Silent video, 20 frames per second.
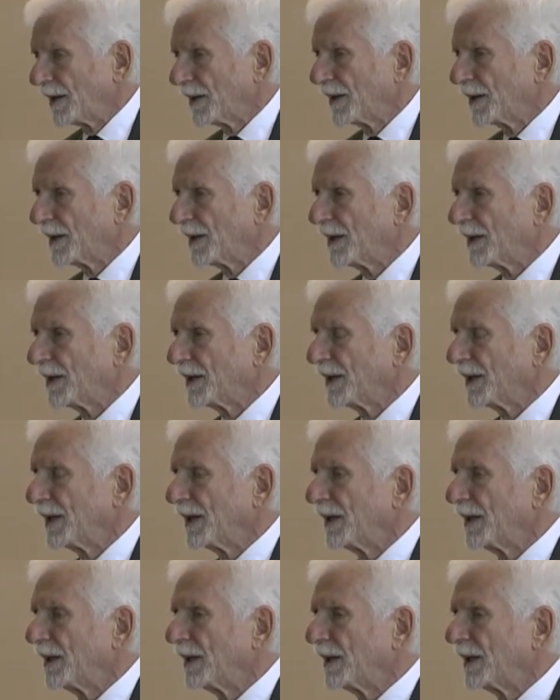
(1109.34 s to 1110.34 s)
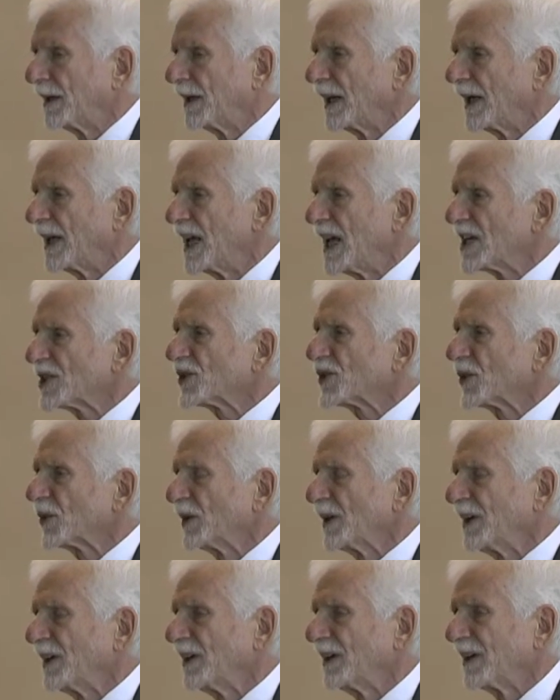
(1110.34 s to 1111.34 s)
The, the
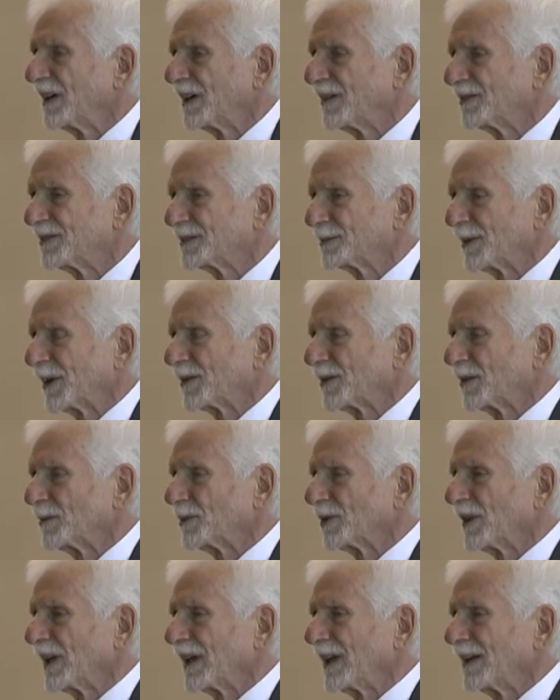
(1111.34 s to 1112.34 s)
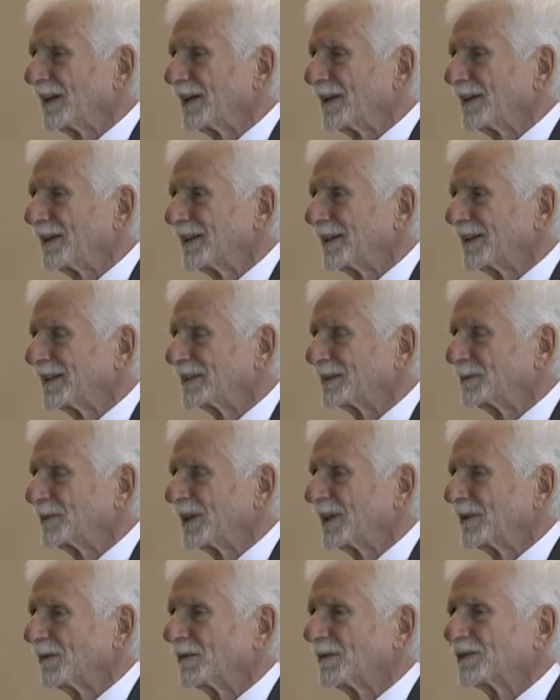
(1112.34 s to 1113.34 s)
history of spectrum planning has
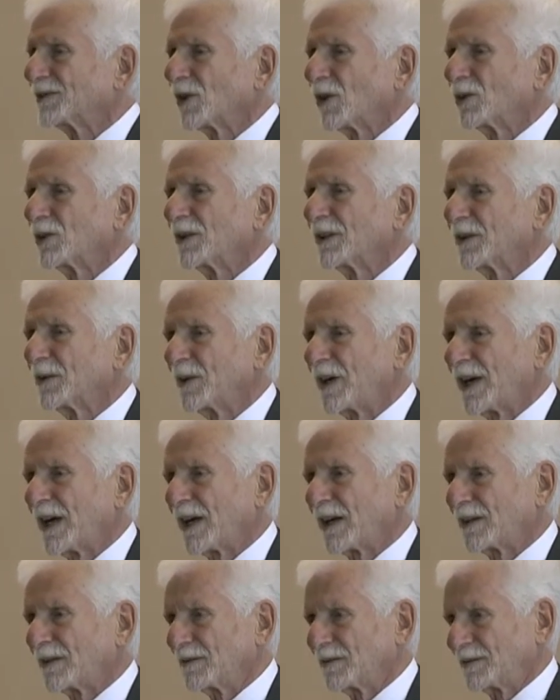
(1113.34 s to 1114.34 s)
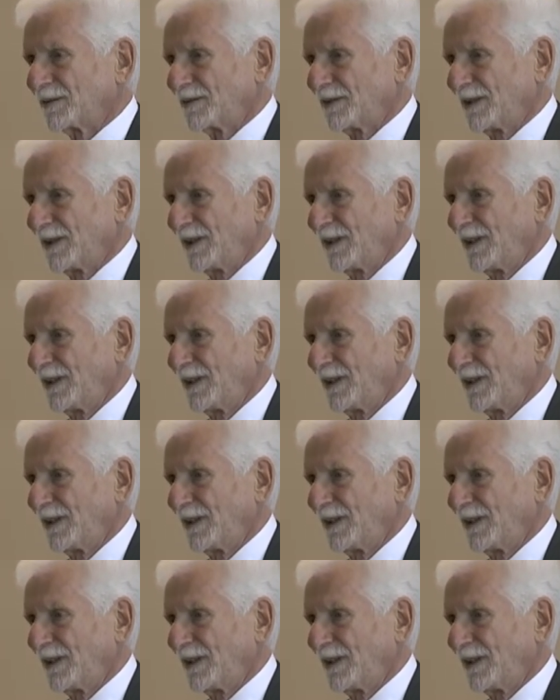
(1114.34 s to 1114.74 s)
been totally reactive